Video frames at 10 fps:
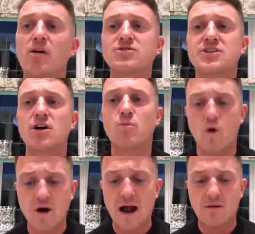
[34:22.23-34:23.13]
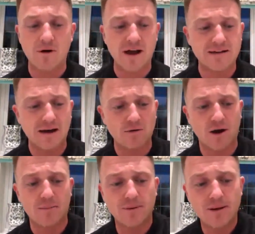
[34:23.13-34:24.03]
then I'll still walk out with my head
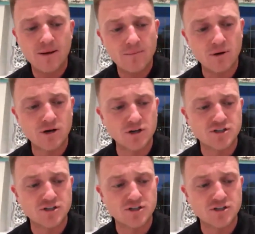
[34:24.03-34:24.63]
held up.